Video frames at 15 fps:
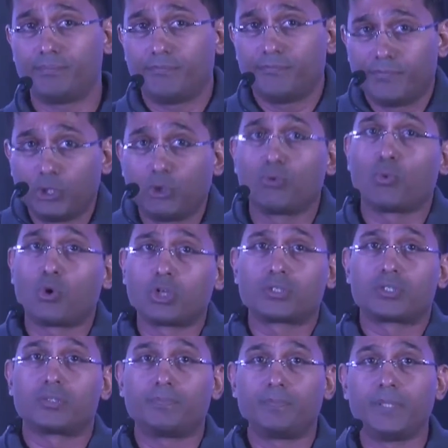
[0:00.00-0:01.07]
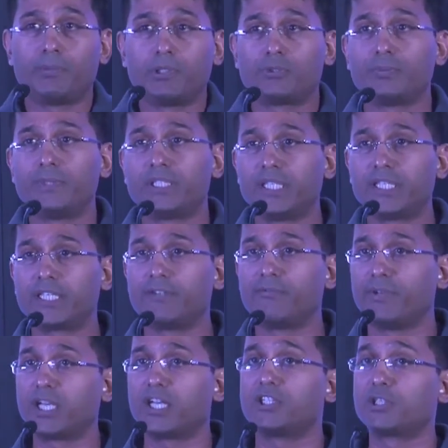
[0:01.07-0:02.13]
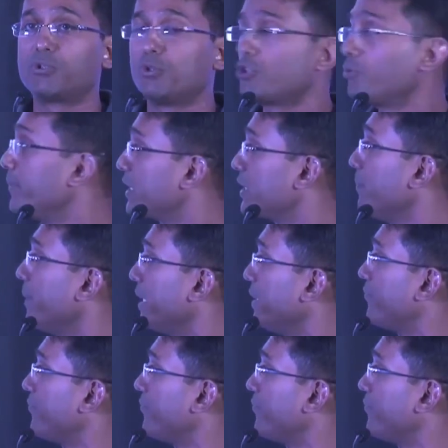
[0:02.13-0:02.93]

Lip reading: We don't want people to be thinking where are they going to make their money